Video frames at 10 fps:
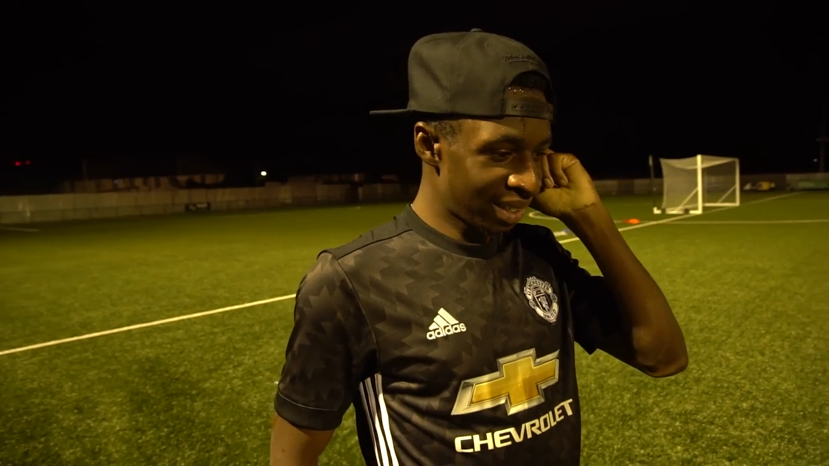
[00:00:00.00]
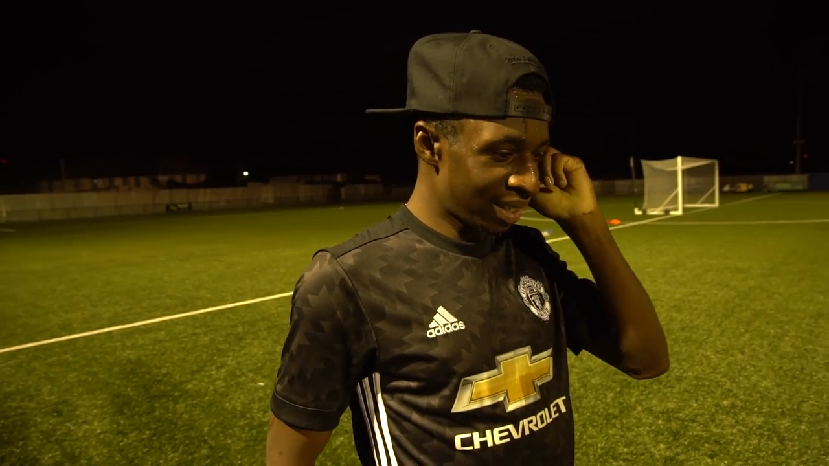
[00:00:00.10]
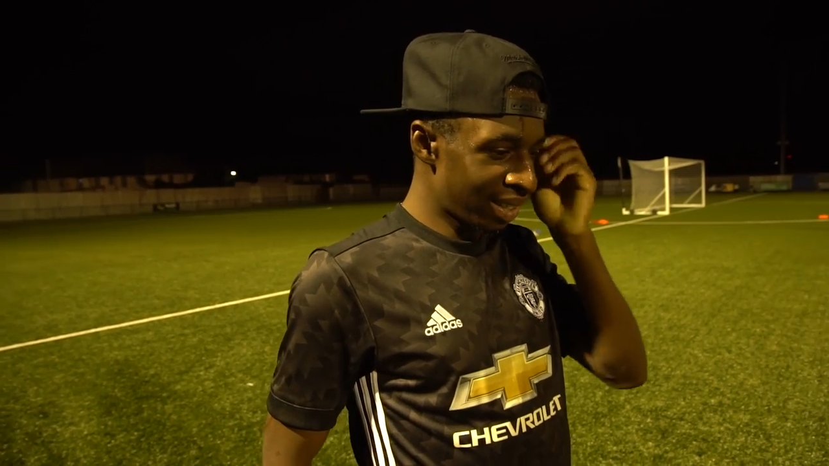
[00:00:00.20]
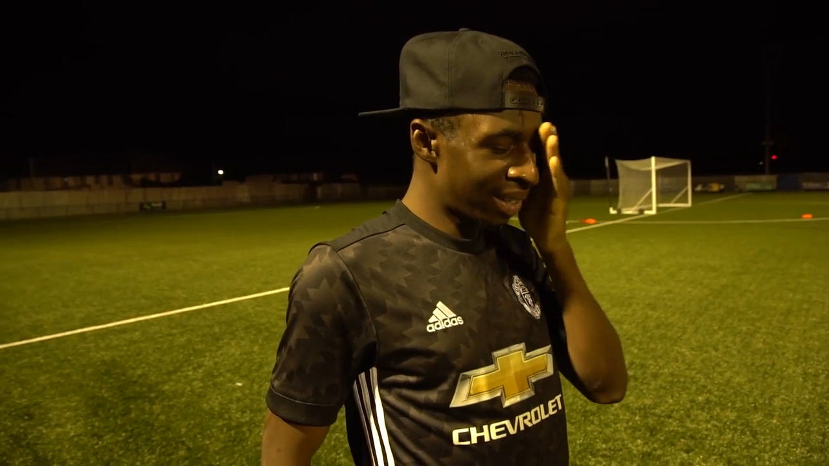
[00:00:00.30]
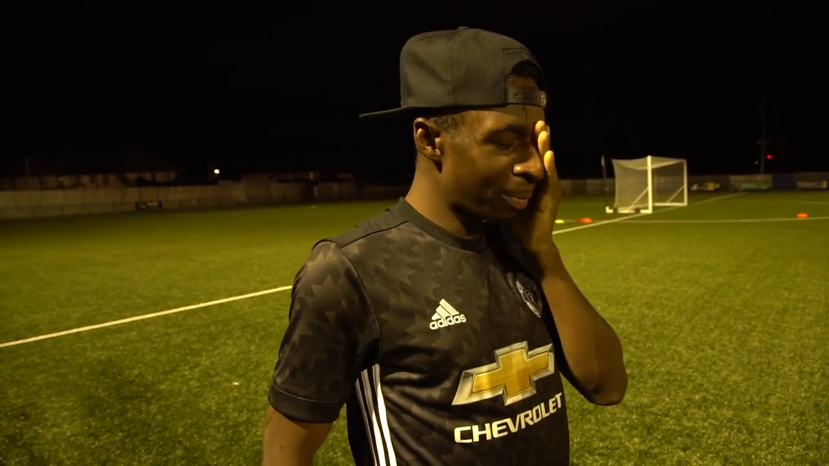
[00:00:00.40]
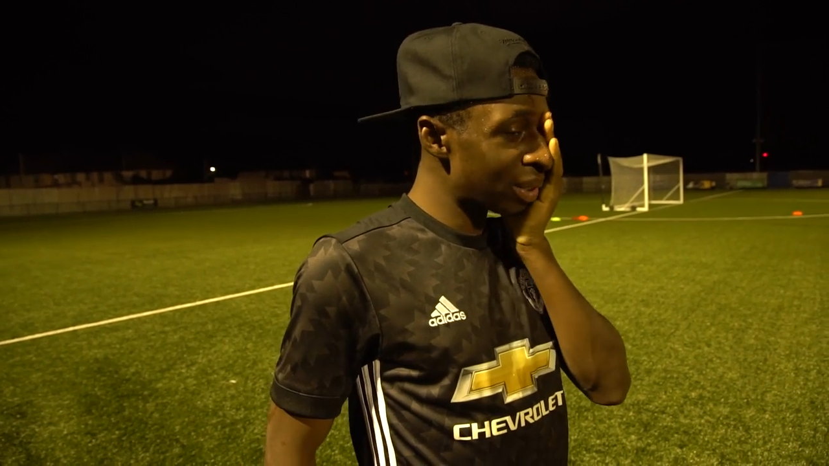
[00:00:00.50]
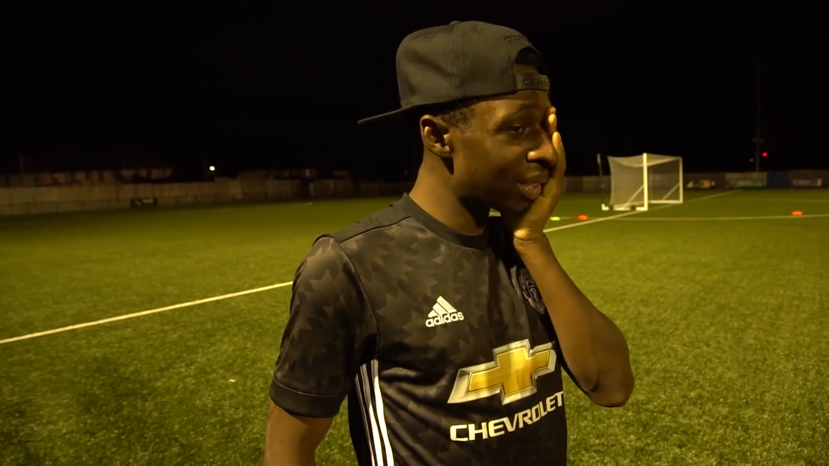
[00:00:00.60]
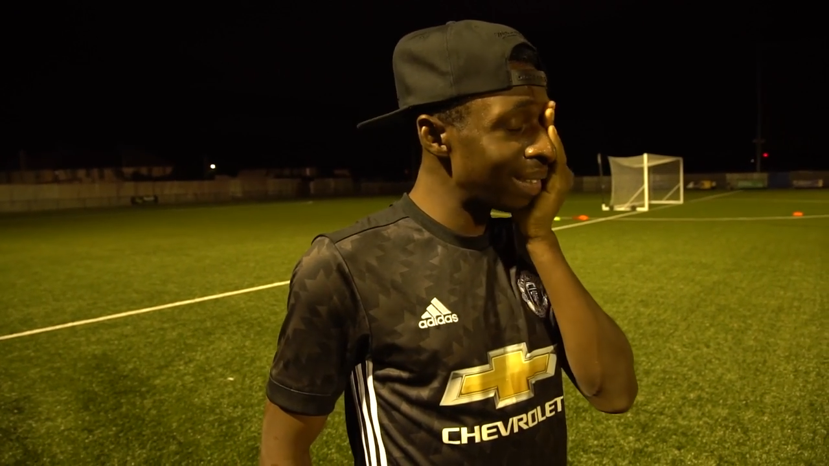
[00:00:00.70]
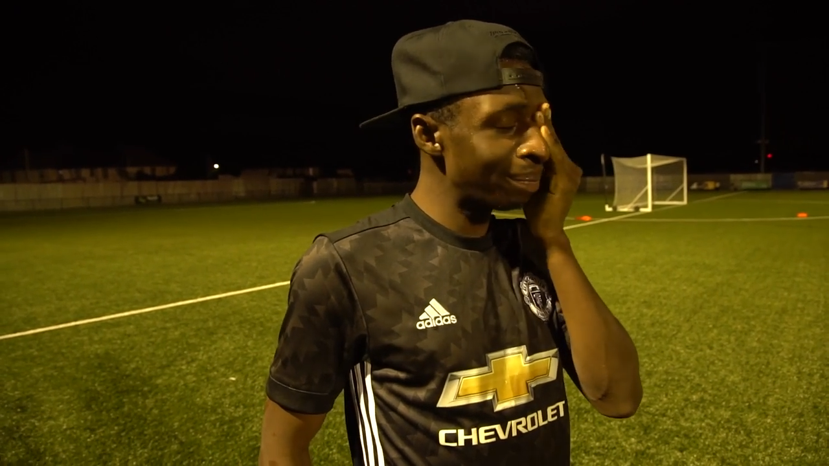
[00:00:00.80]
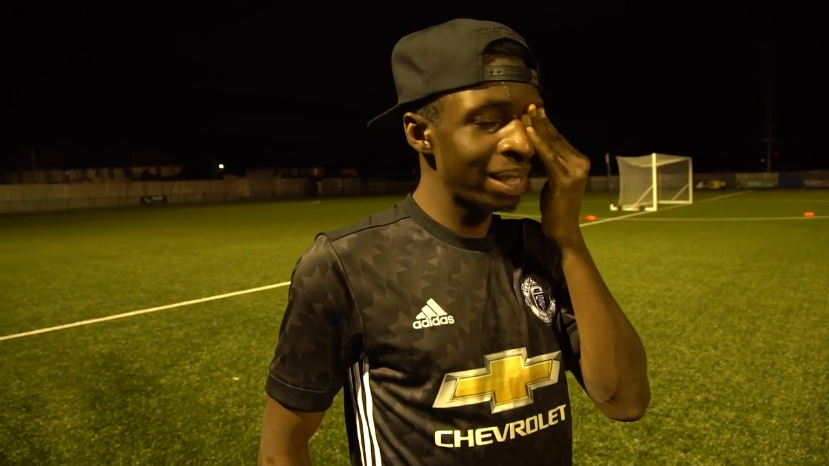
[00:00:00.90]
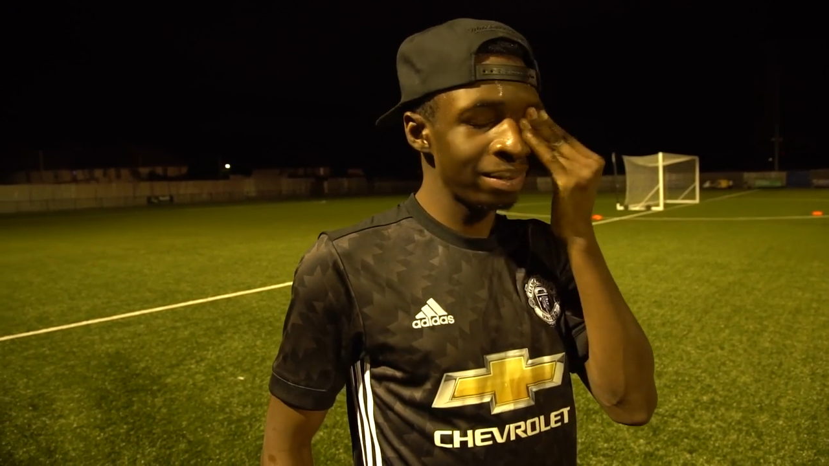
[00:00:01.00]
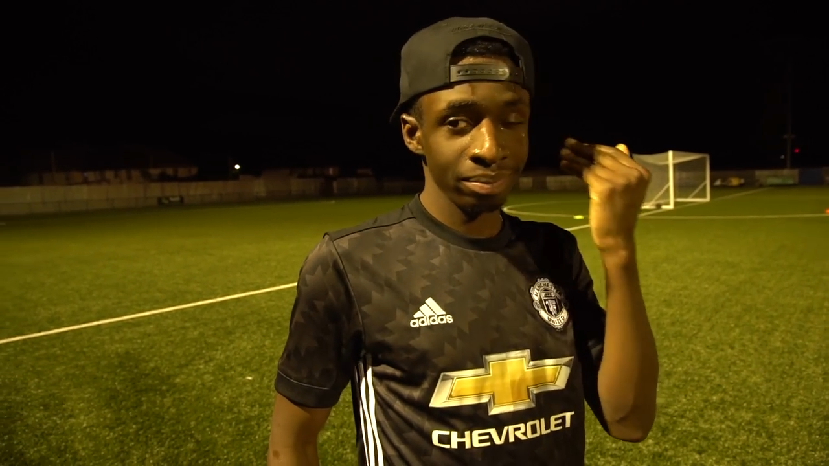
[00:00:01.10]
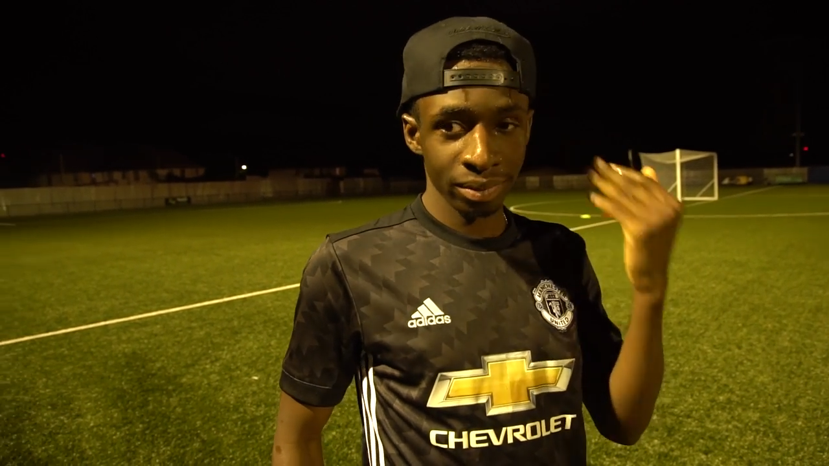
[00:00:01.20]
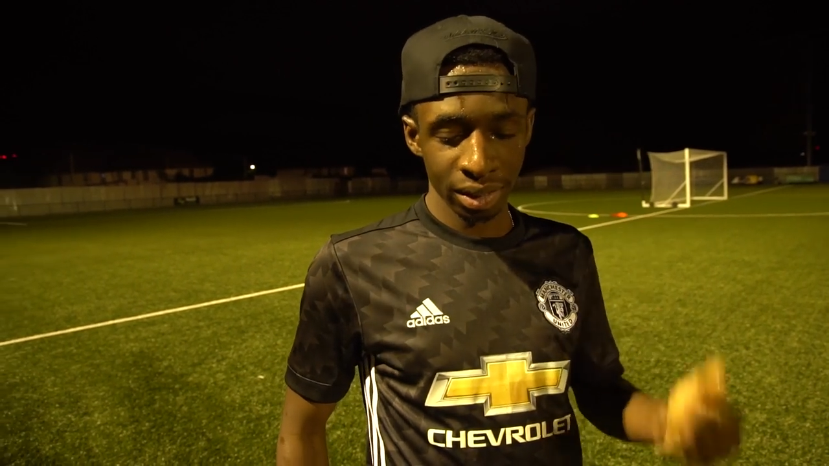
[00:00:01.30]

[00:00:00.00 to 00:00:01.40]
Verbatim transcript: uh, it was good, man.